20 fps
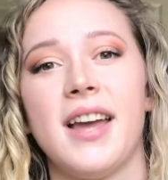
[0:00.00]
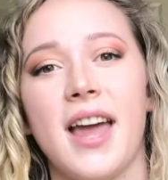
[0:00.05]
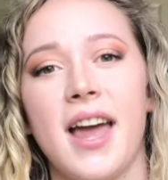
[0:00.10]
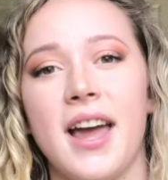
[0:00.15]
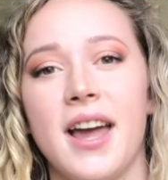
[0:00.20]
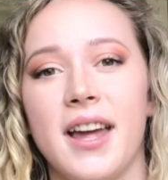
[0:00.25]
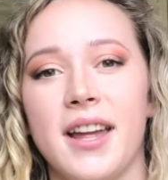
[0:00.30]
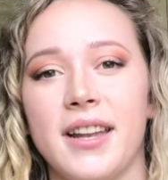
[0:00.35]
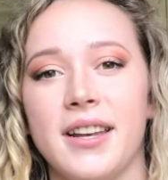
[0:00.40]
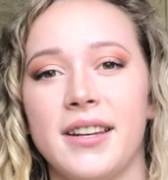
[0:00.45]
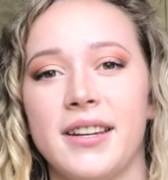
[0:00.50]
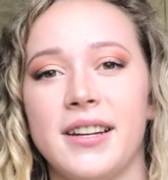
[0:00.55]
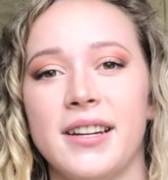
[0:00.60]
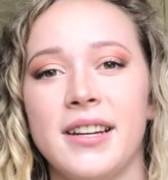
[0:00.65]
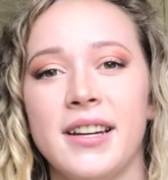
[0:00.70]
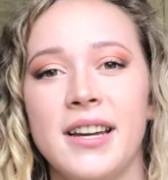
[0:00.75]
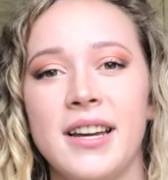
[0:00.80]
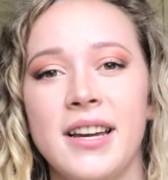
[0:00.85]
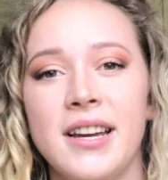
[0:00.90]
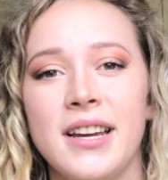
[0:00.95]
and
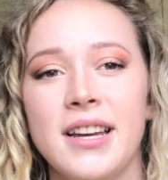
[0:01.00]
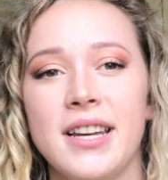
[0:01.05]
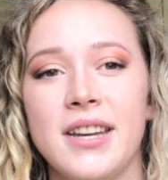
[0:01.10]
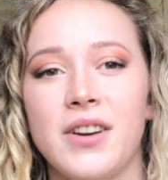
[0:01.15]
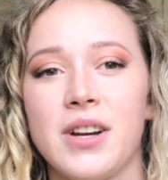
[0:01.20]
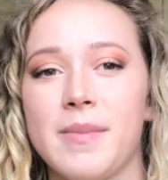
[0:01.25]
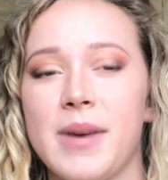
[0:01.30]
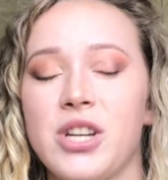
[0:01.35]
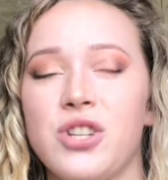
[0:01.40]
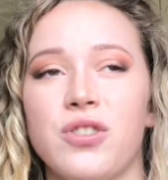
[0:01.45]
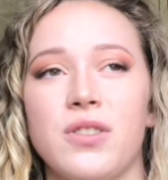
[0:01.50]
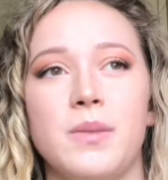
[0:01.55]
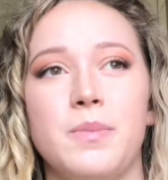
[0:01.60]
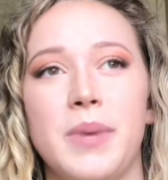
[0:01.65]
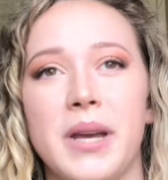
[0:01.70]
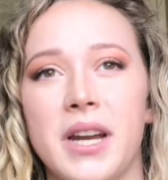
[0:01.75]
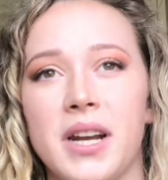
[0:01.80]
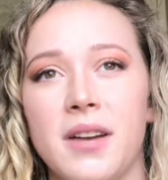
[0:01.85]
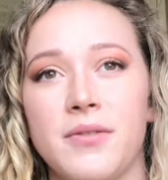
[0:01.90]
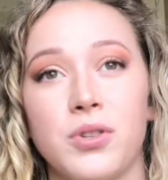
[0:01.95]
you want to make sure it's
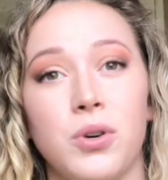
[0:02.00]
big enough